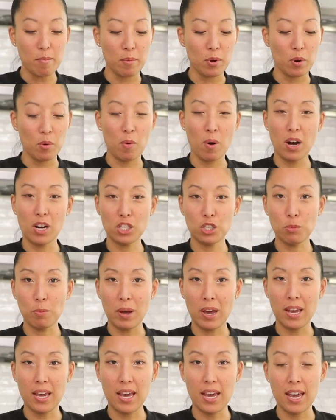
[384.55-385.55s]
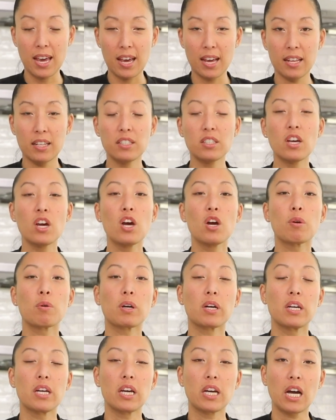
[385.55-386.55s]
I'm gonna wash my hands. We're
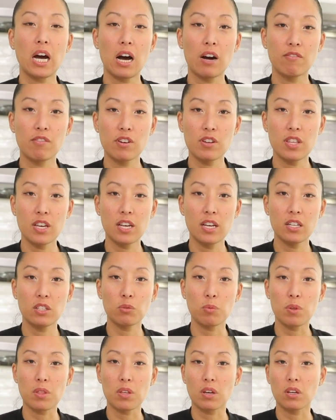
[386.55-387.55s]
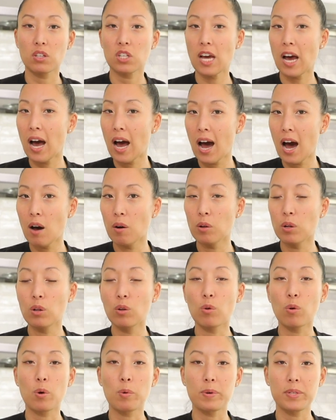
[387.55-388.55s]
gonna cover this with a
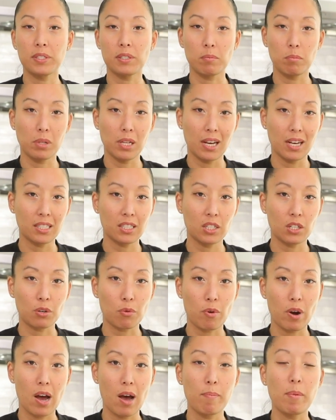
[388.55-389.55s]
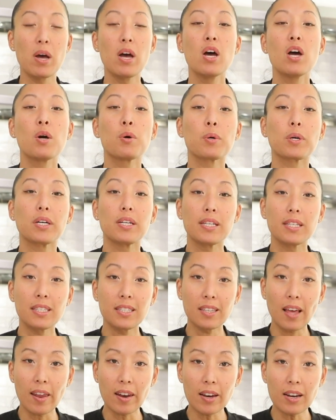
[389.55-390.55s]
towel or with some plastic wrap. We're gonna
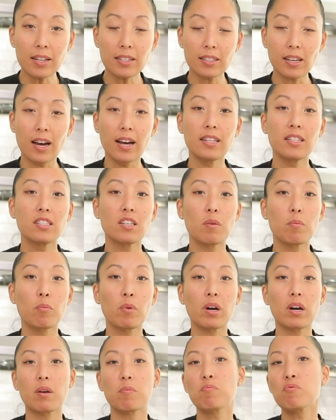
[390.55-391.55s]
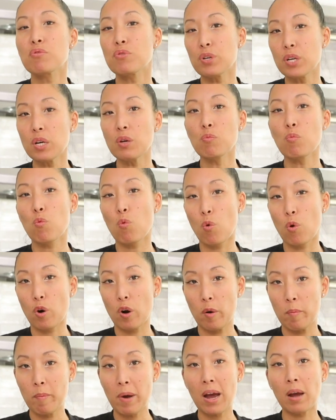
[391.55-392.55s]
set it aside somewhere pretty
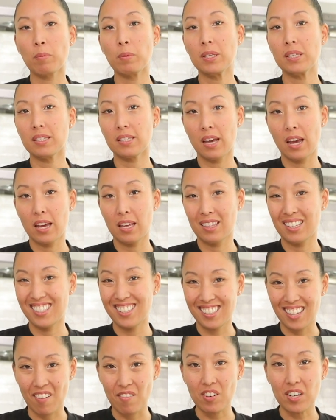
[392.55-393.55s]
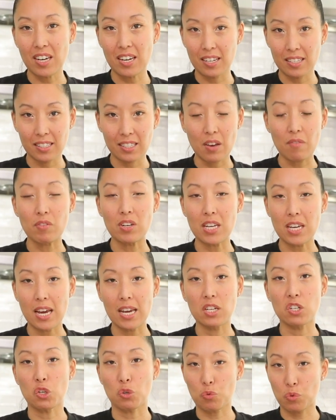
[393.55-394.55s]
warm, I would say in the 70 to
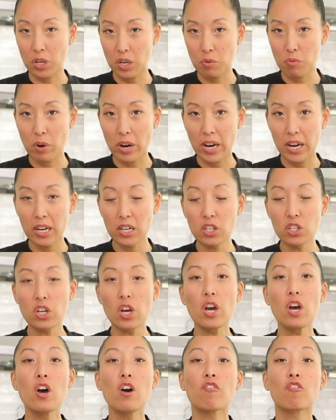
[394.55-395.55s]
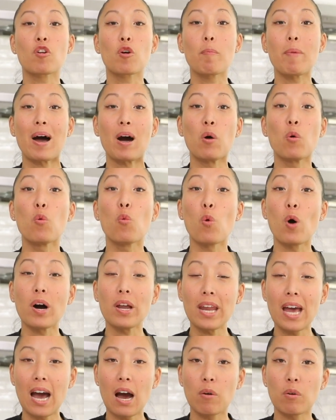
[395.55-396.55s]
78 degree range for about
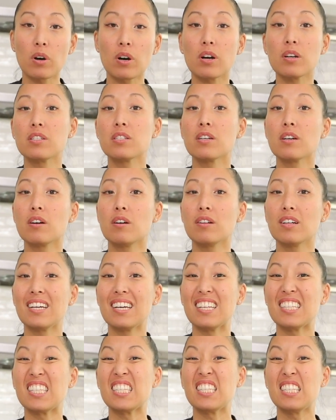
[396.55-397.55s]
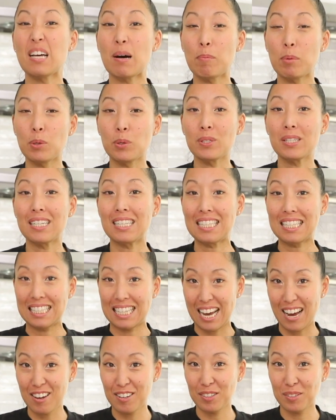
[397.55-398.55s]
1 hour until it's doubled in
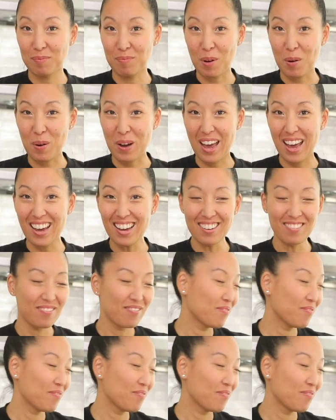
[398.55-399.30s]
size, okay?